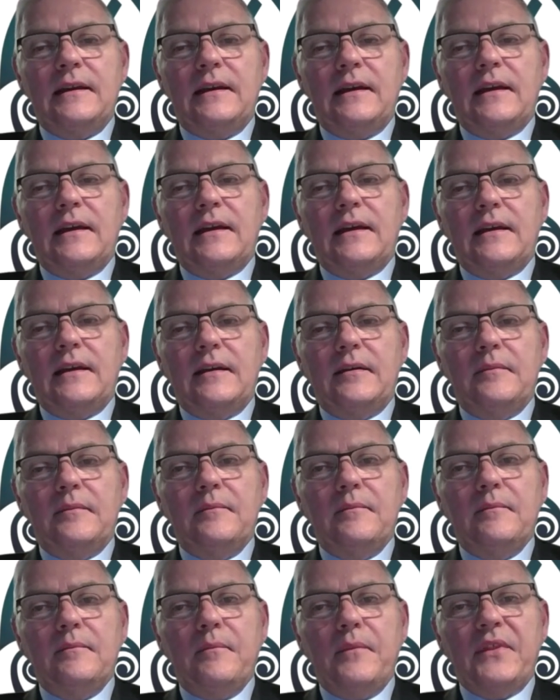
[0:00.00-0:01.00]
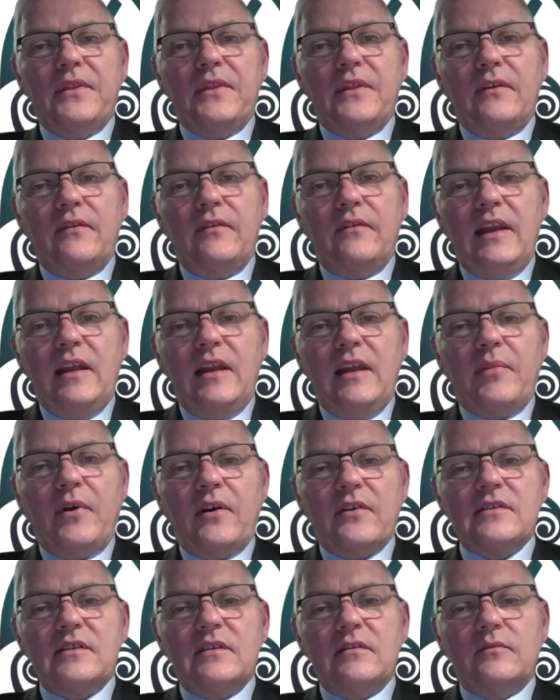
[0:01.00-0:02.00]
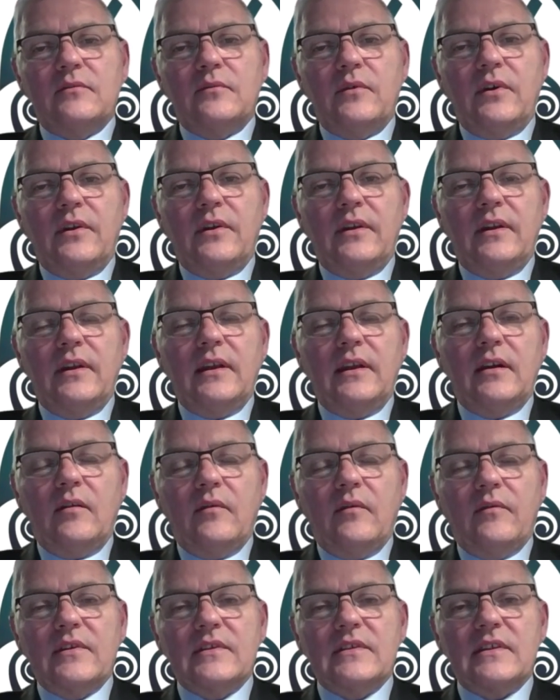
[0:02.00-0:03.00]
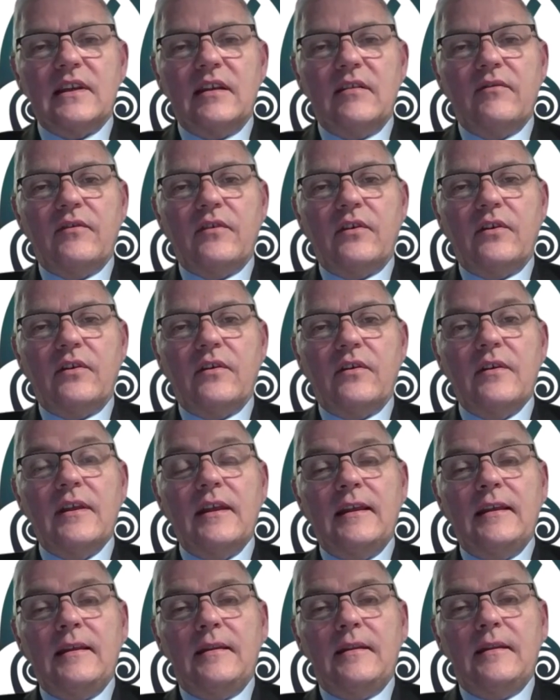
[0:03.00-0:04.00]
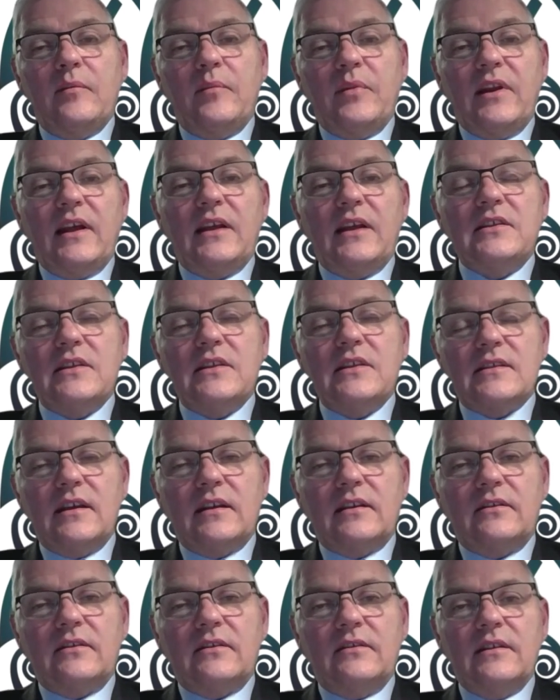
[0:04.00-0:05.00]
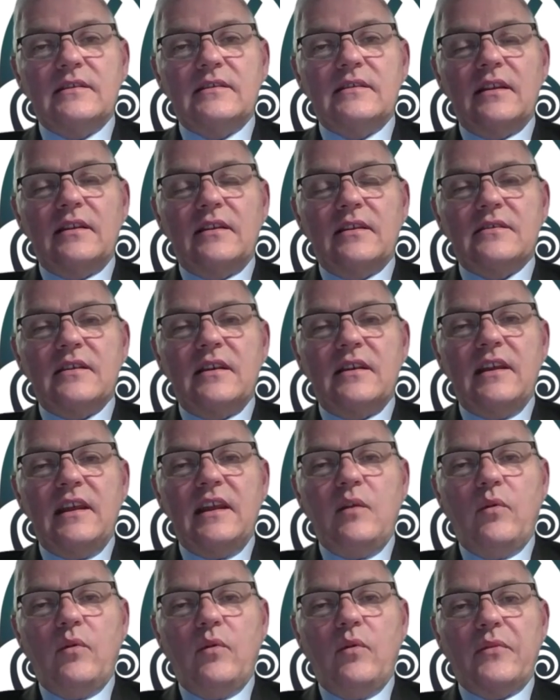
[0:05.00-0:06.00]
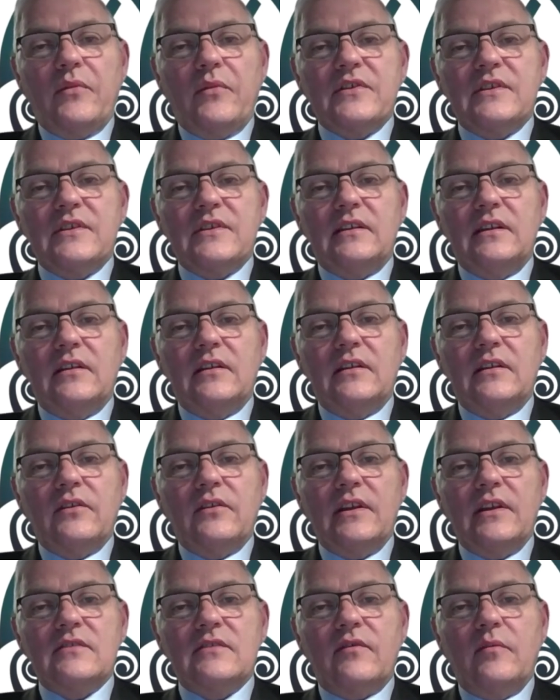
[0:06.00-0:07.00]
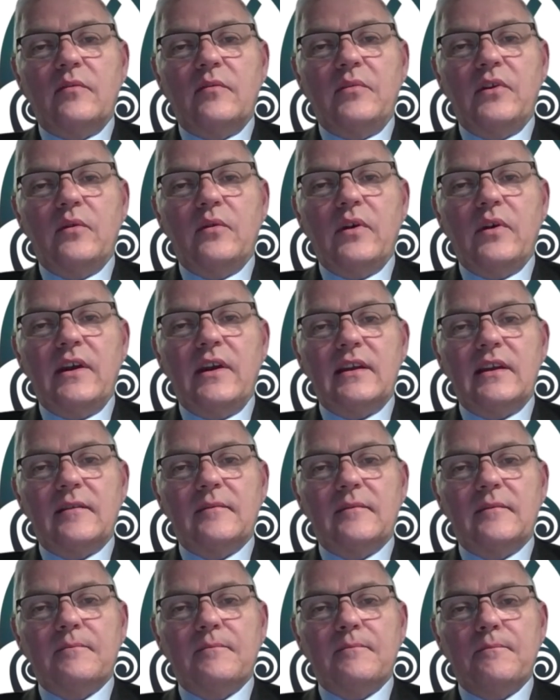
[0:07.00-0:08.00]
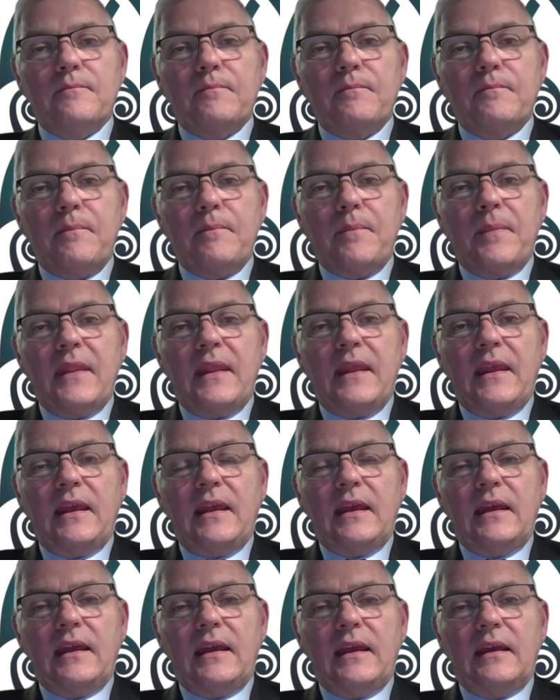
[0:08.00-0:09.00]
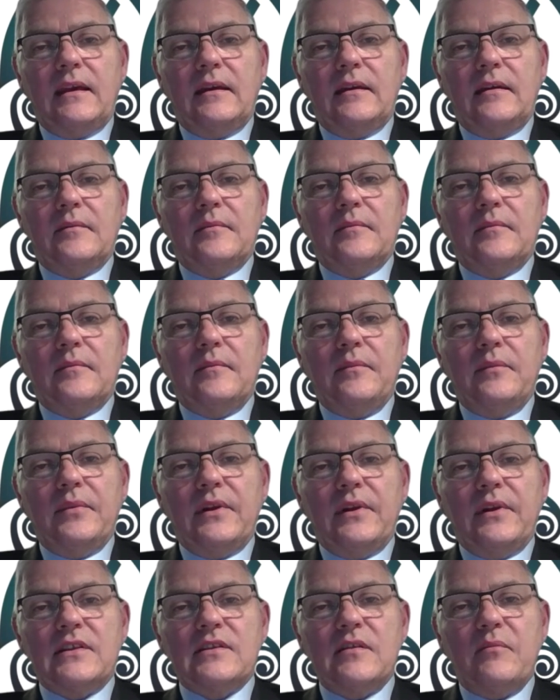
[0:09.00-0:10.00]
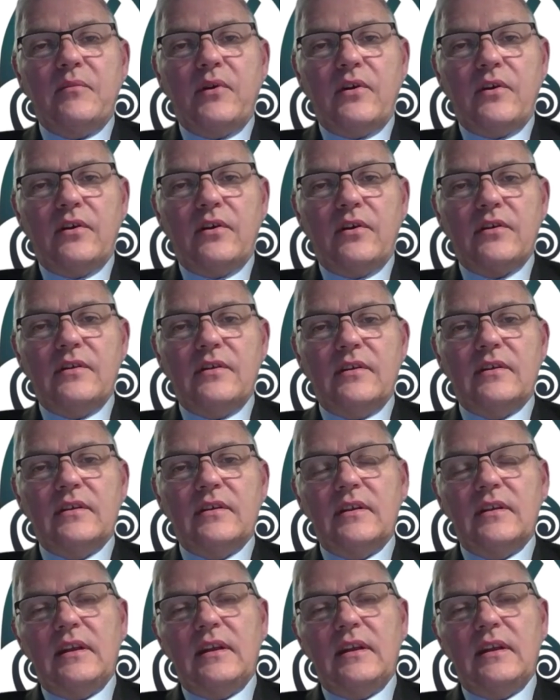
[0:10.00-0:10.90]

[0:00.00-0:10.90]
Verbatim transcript: Um, but the really positive one, obviously, for the pelagic sector is that there's an 81% increase for blue whiting. Um, but it's important,